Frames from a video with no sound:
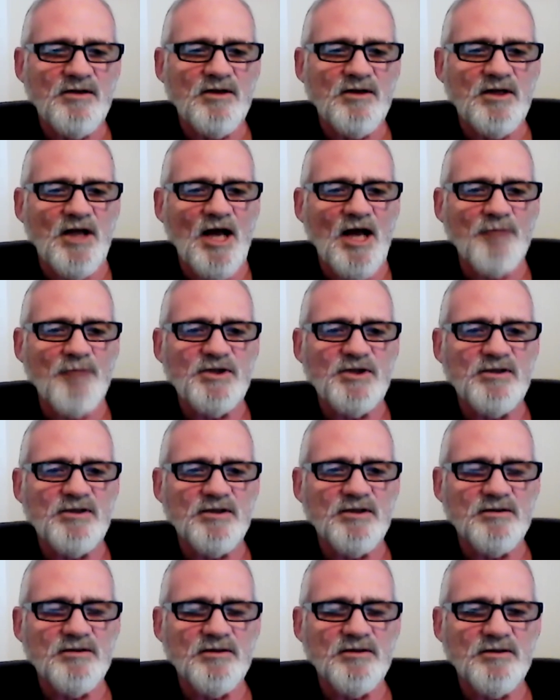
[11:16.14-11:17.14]

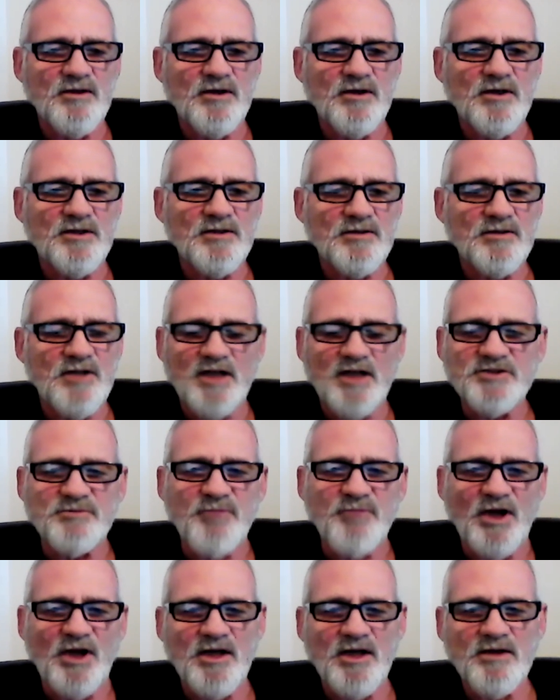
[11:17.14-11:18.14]
happy, and less
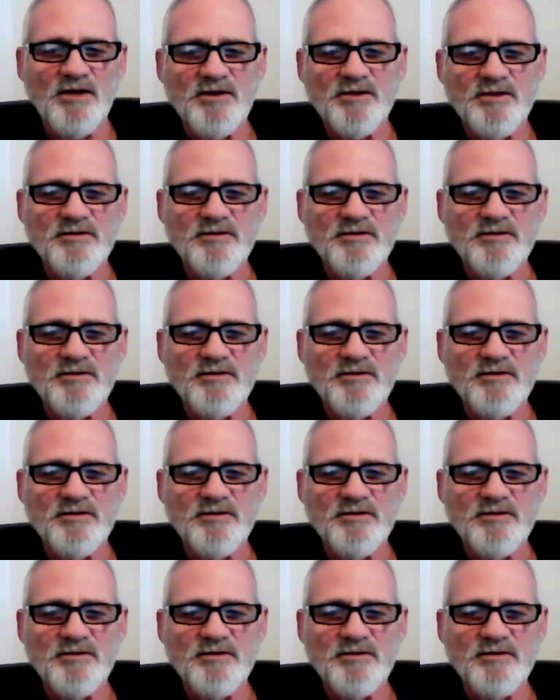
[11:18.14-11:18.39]
pain,